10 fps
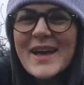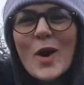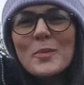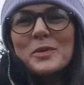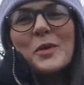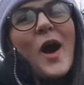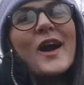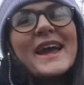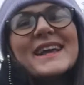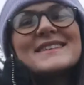I hope you
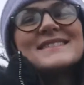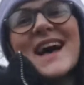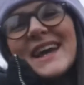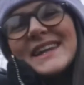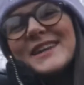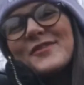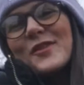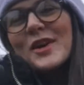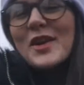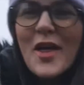are excited
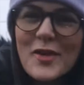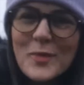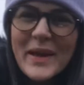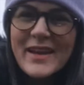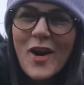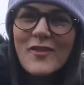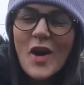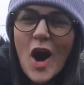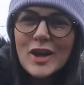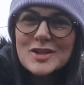for another week of
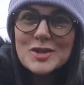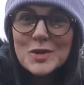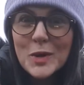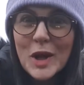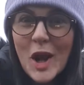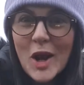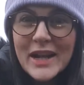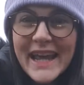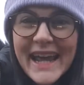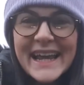outdoor
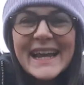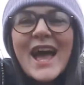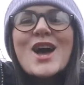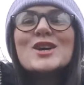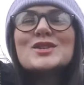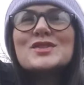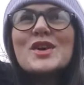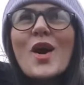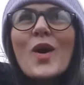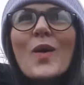learning.
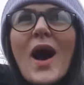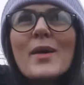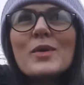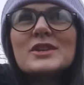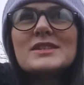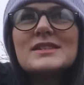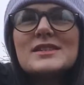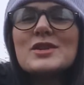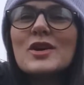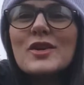So I wanted to
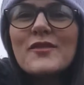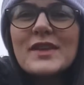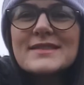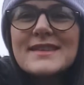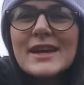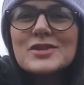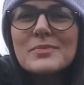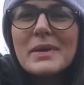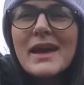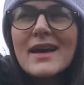start off this
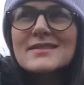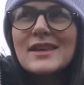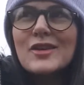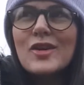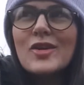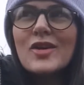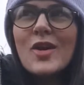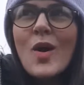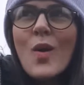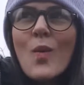session by asking you,
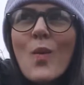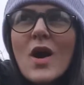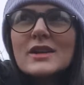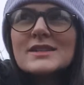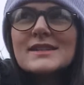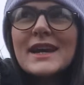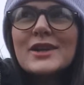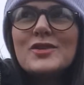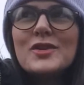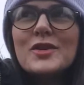what
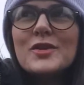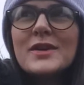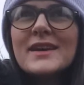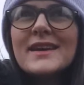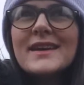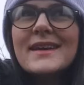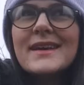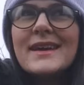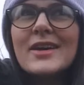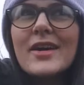can you
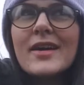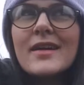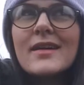hear?